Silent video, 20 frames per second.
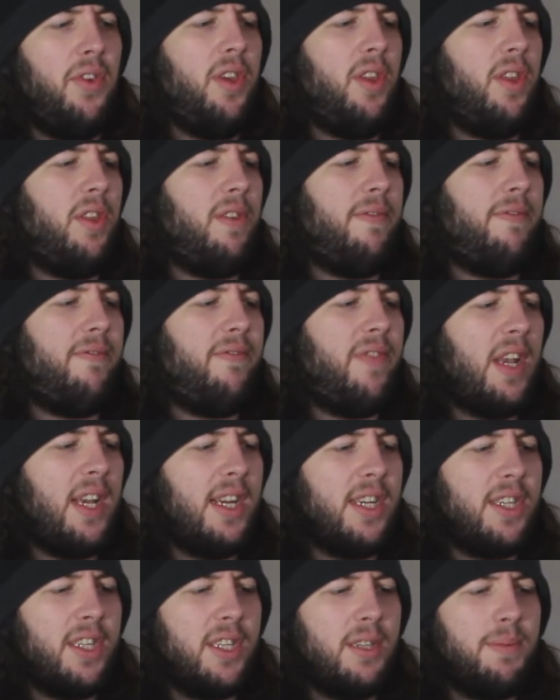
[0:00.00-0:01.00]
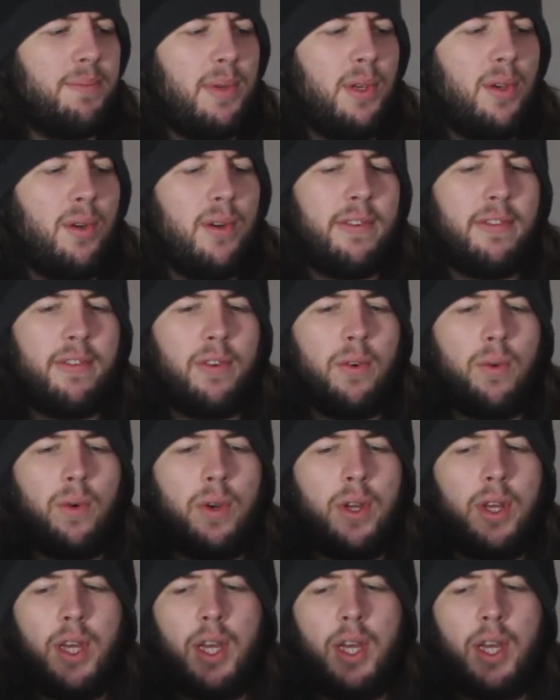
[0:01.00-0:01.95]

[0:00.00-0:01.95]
the finish is beautiful.